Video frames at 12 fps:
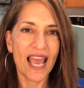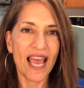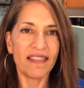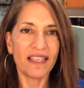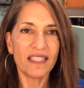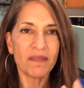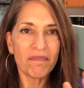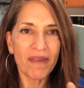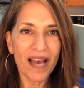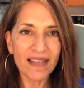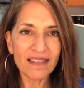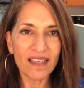And these
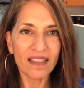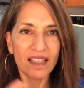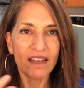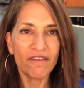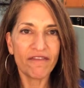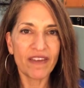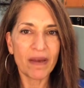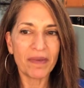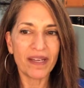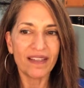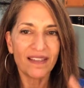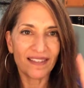masculine and
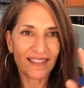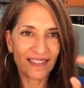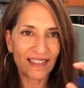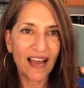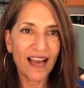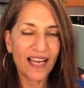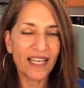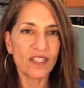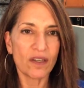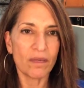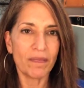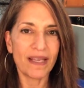feminine
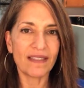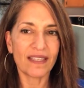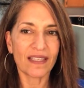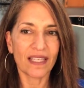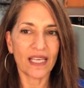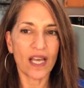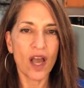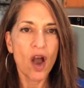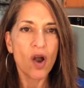sides are basically